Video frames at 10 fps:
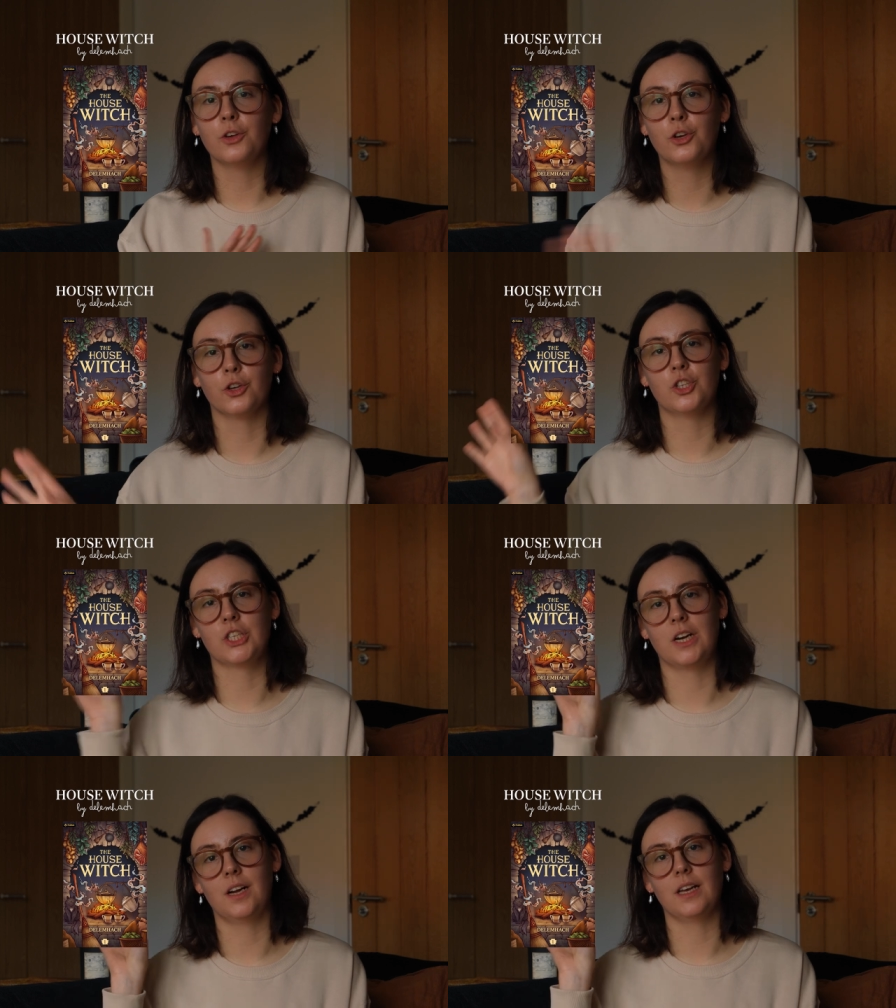good
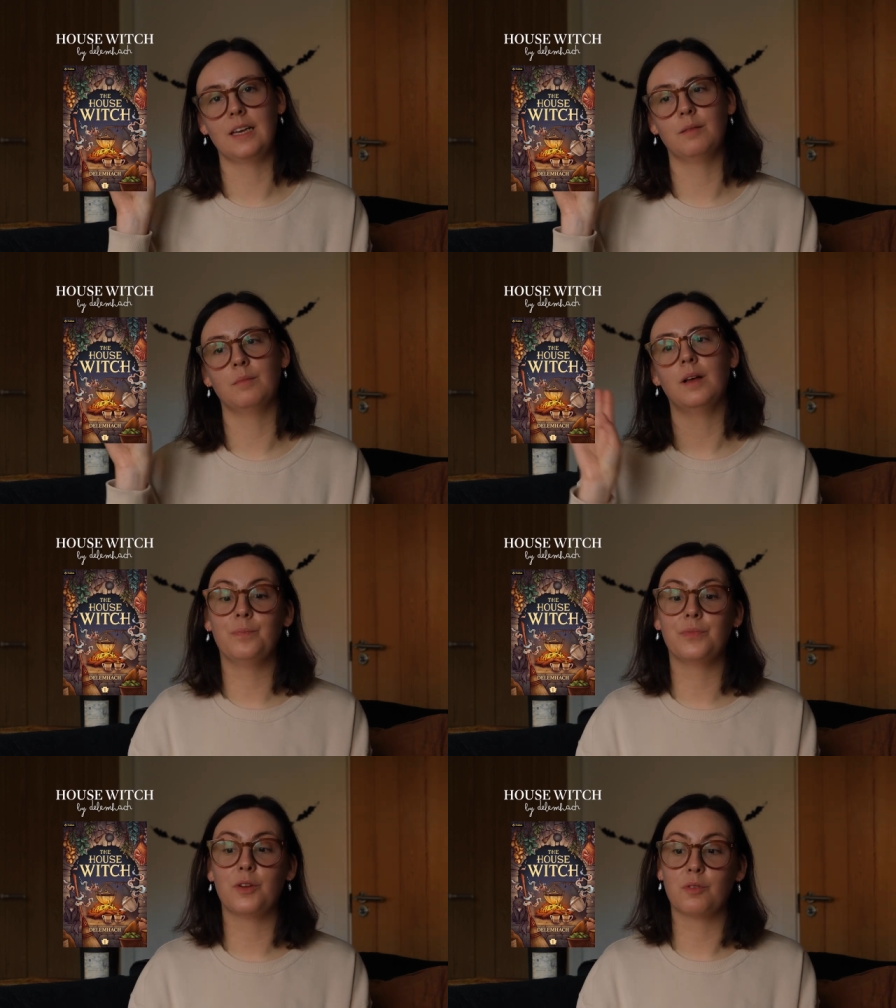time.
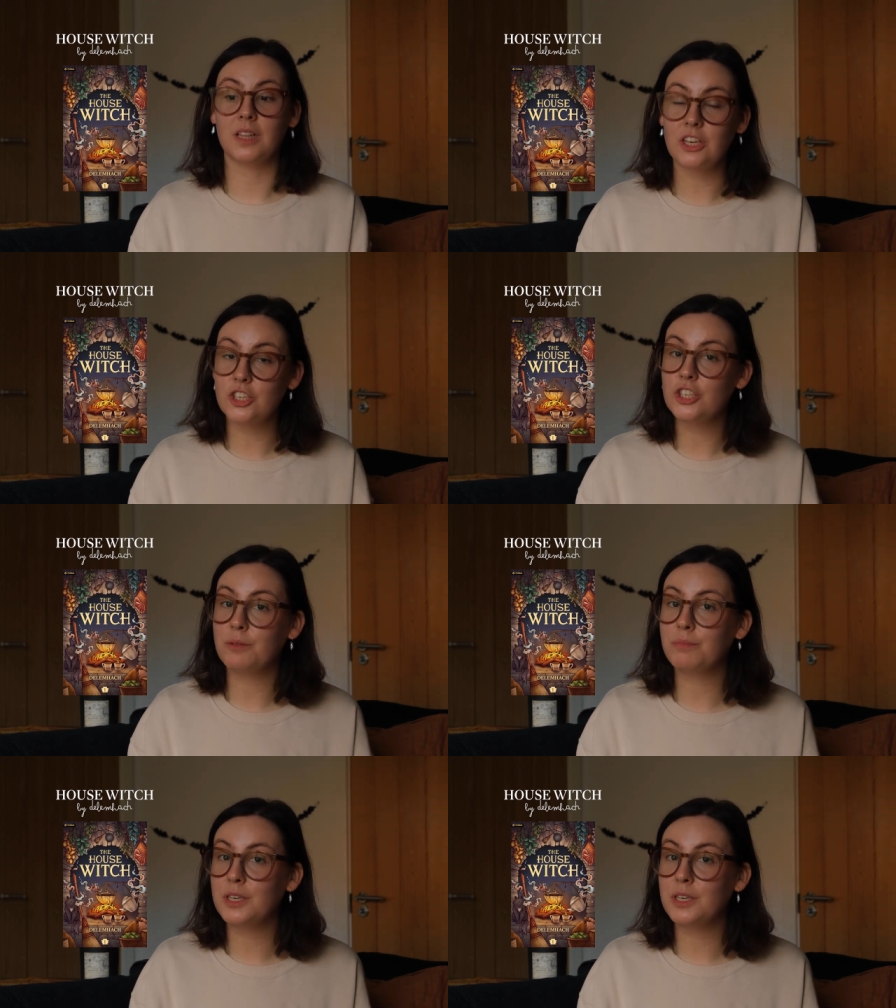The relationship